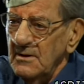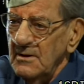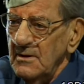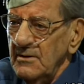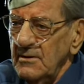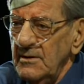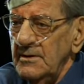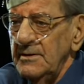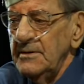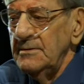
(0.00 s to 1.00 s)
And uh,
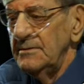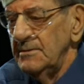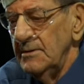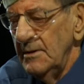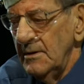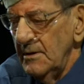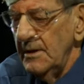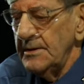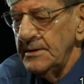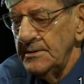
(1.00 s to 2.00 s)
like in
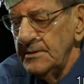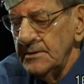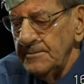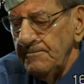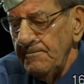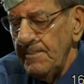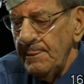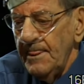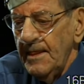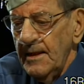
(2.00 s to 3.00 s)

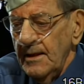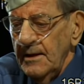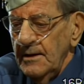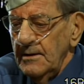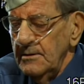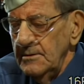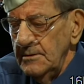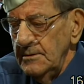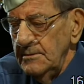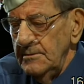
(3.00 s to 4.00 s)
uh,
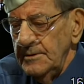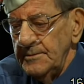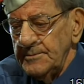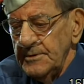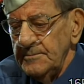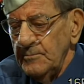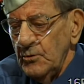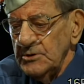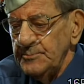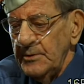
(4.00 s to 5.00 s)
at uh, Moresby,
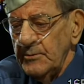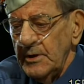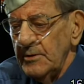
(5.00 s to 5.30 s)
we